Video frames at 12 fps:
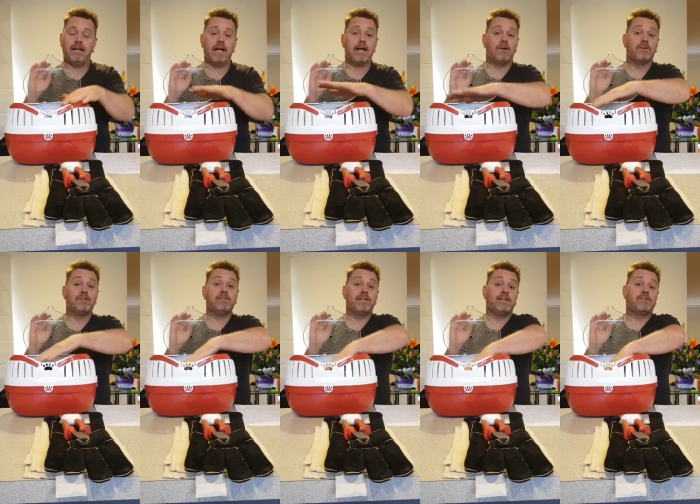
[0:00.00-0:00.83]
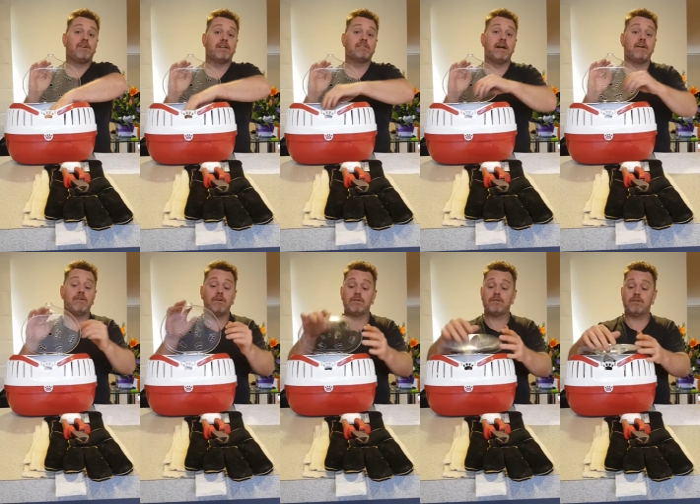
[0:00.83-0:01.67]
And I'll use these guys later
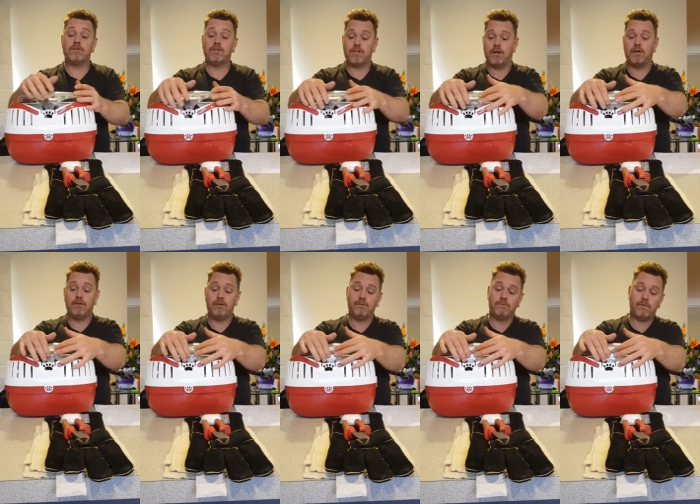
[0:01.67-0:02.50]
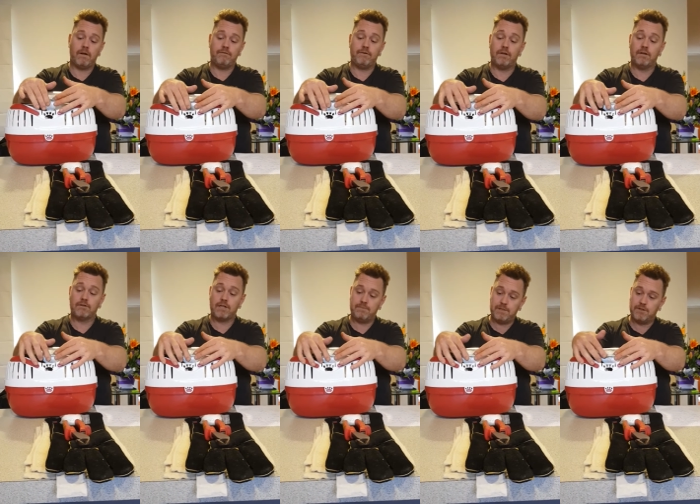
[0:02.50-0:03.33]
on to show you a few little
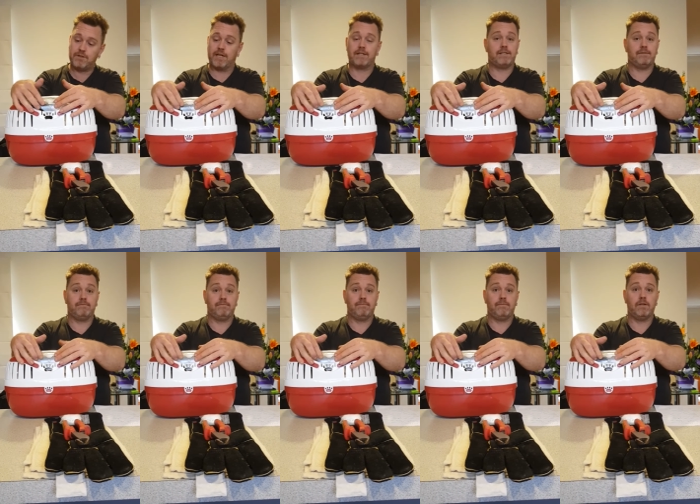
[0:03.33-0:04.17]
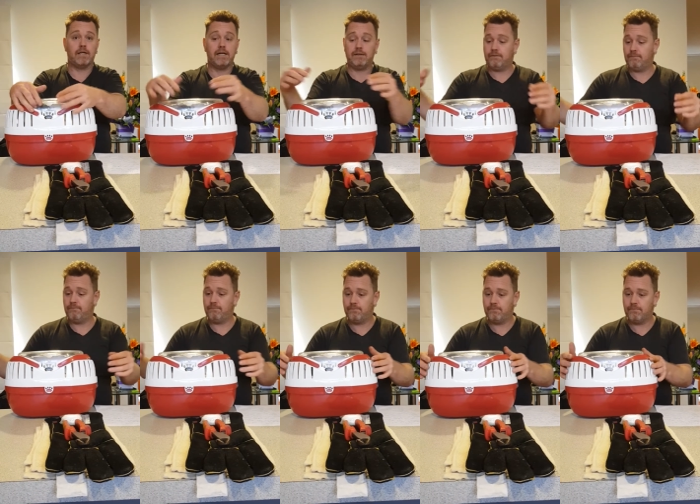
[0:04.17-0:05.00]
tips and tricks. Okay?
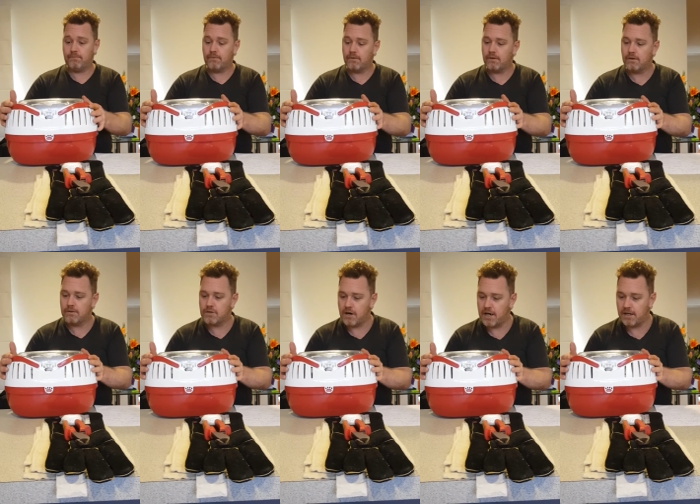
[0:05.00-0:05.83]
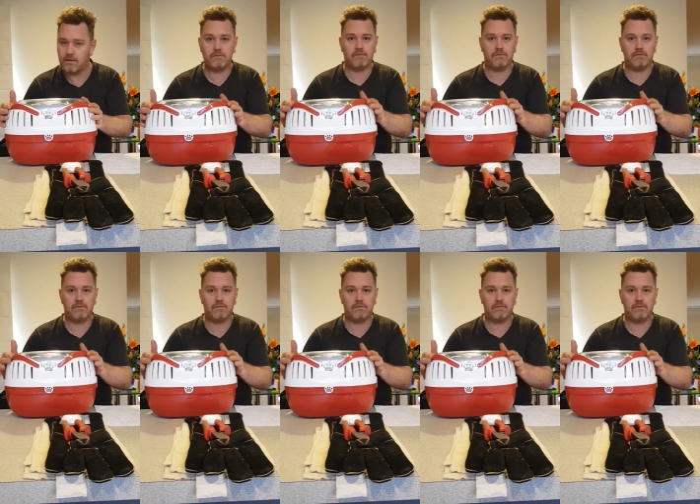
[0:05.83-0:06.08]
Sorry.